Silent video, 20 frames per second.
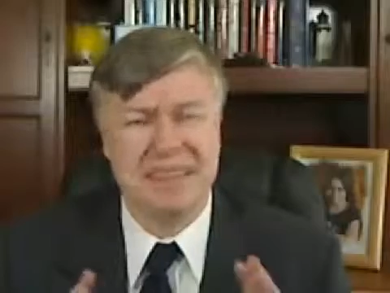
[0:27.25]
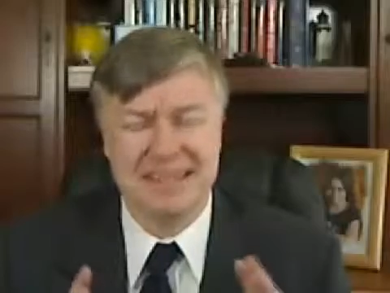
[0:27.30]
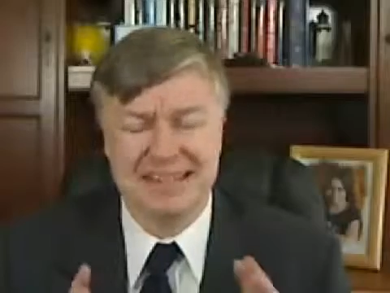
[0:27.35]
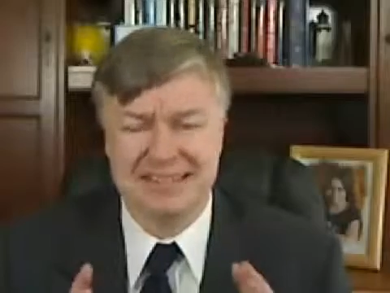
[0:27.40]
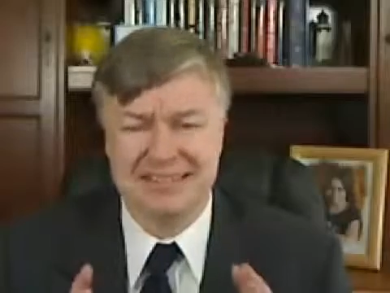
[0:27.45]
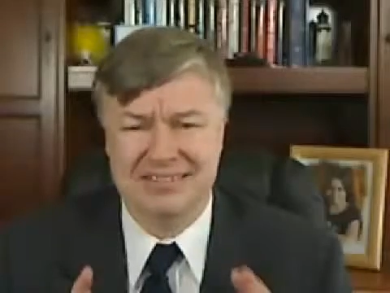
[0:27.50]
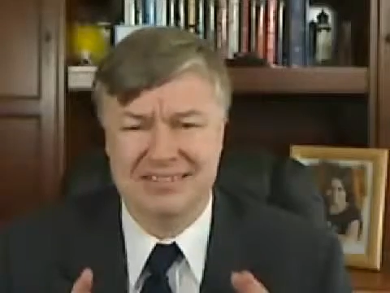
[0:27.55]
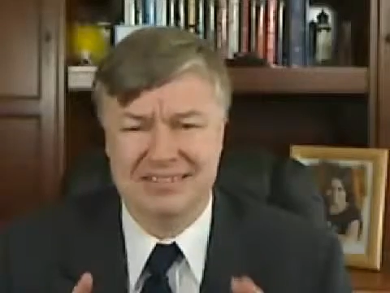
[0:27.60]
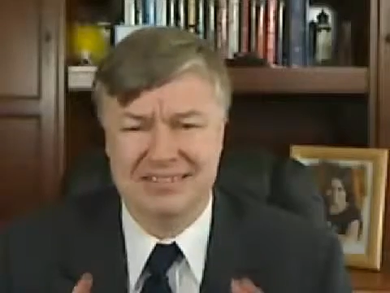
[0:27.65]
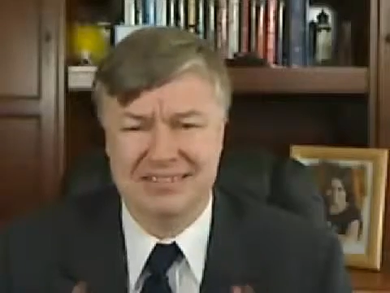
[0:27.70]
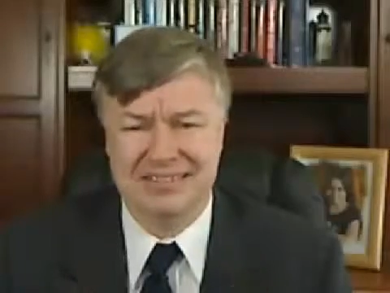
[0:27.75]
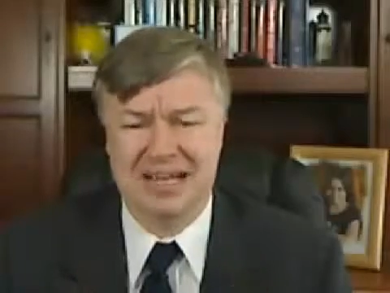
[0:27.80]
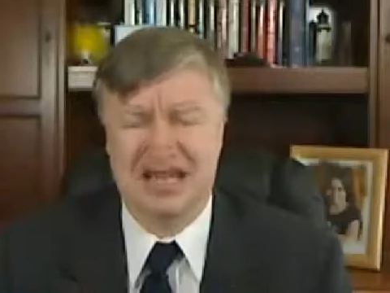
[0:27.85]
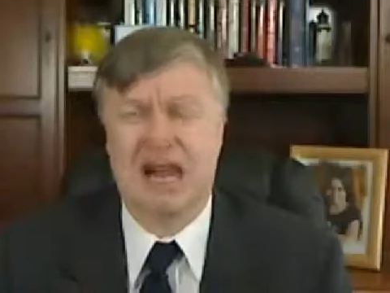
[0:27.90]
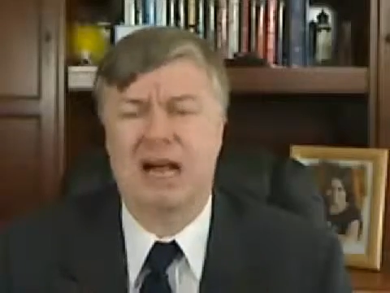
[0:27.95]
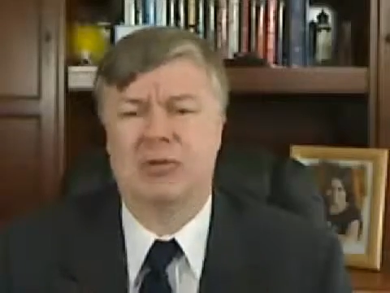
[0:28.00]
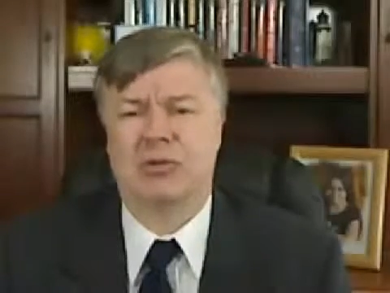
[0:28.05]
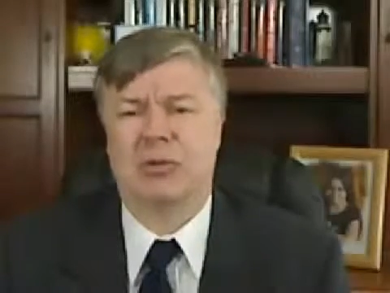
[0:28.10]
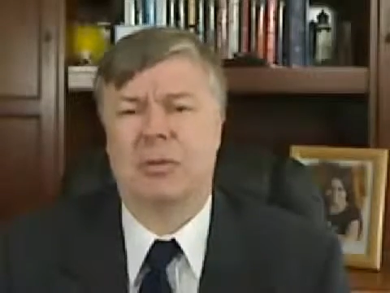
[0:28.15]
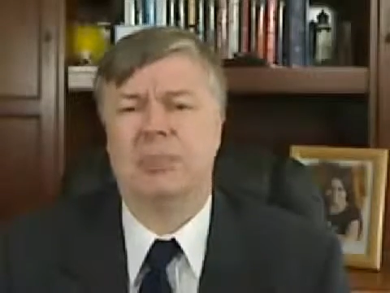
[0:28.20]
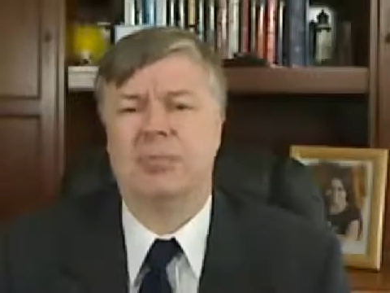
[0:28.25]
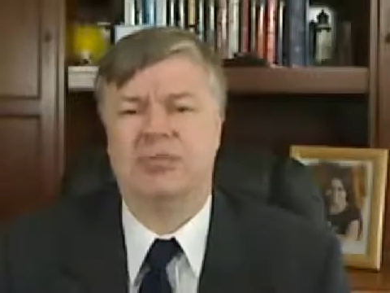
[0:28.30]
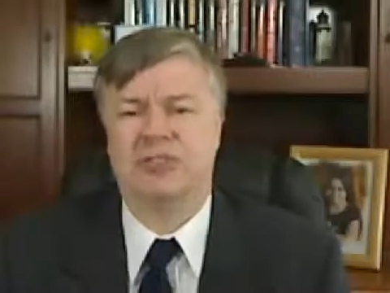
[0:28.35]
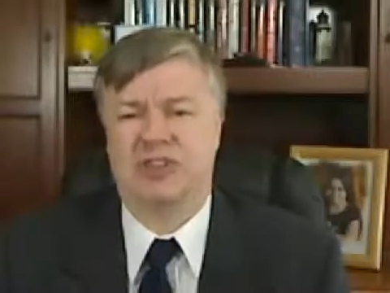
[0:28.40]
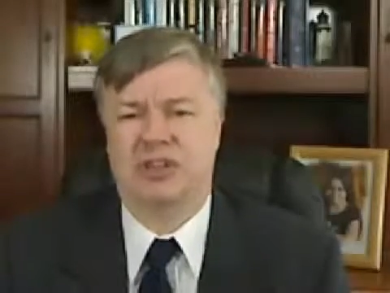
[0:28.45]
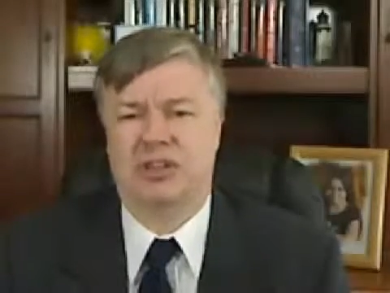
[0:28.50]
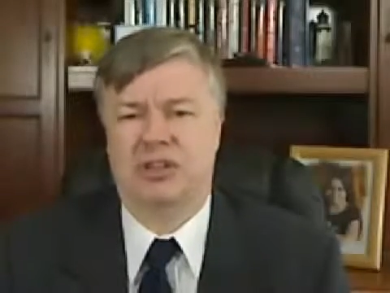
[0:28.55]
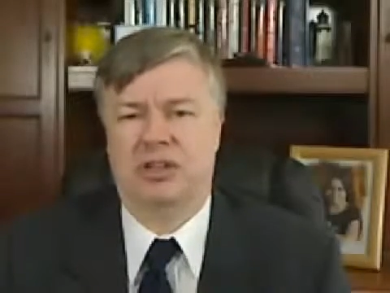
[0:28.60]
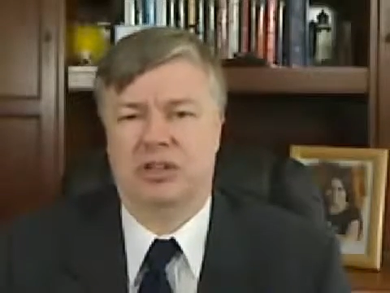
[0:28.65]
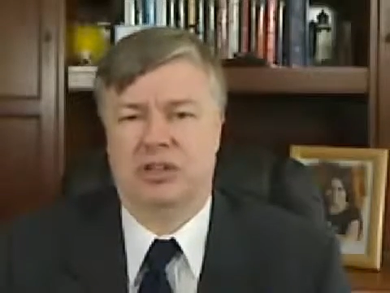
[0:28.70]
It does not
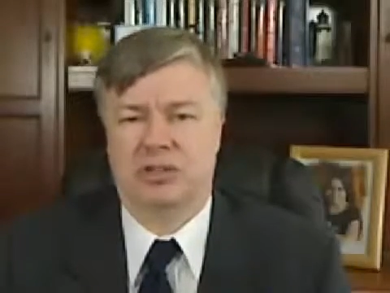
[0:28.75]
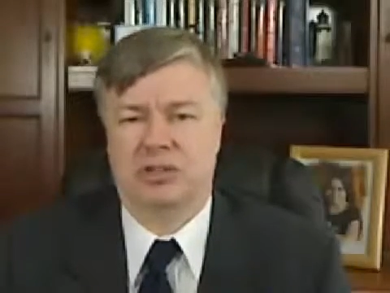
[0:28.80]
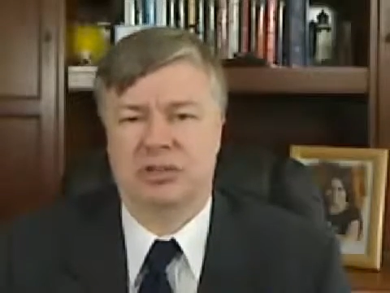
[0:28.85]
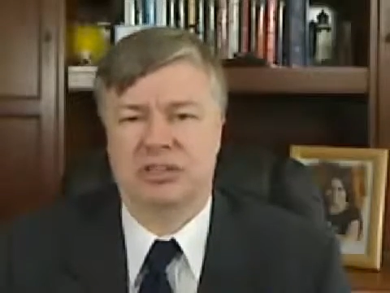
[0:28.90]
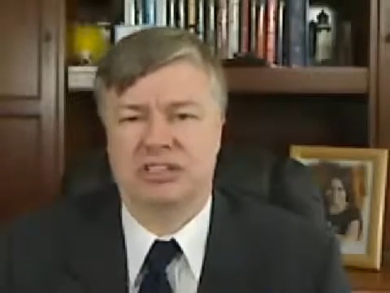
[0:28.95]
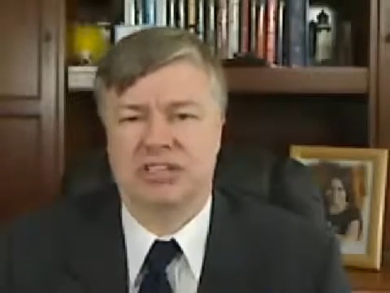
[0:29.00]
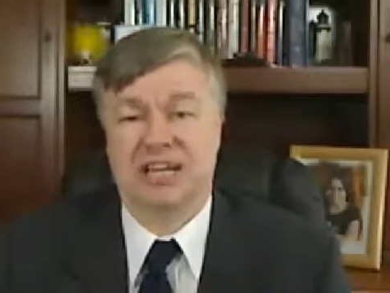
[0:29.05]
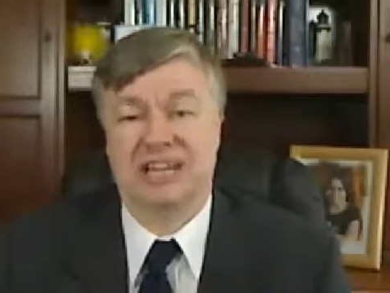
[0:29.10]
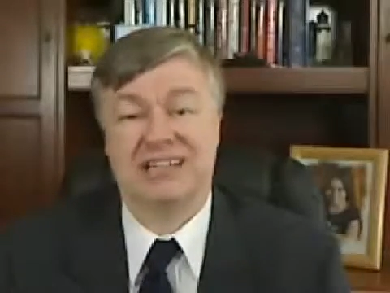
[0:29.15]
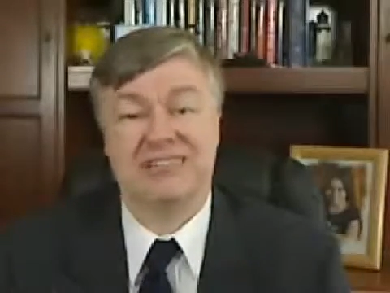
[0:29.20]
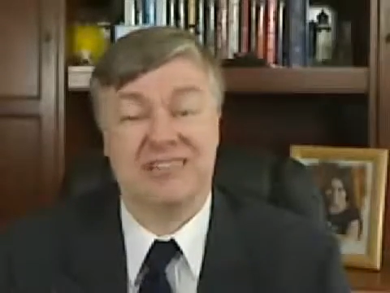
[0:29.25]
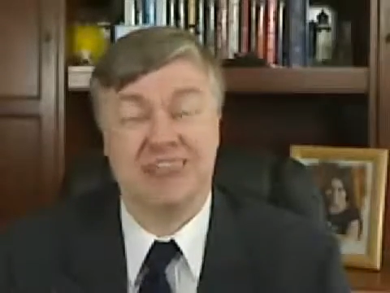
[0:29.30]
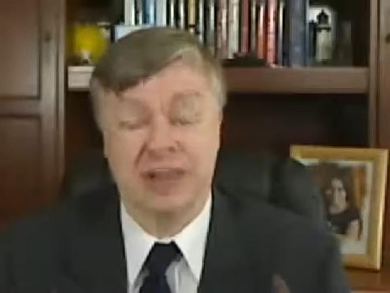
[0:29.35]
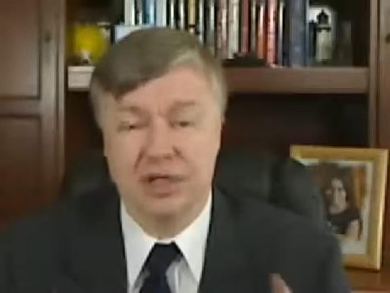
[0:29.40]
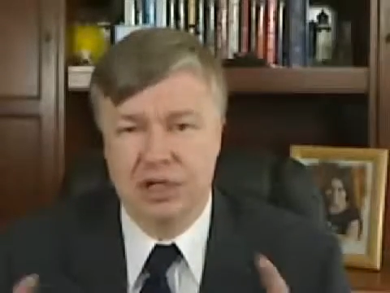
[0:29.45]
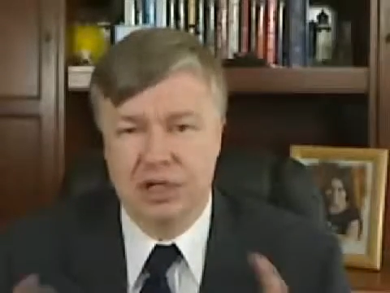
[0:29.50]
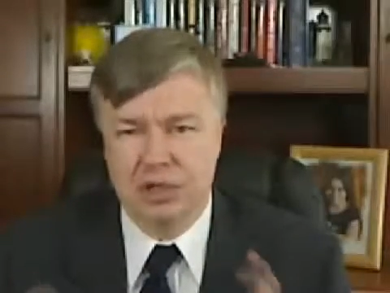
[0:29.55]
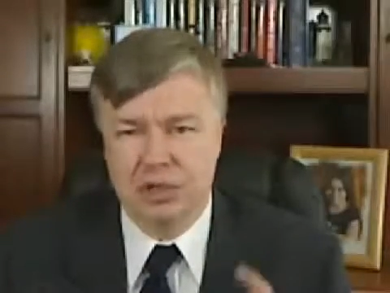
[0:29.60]
represent the current text.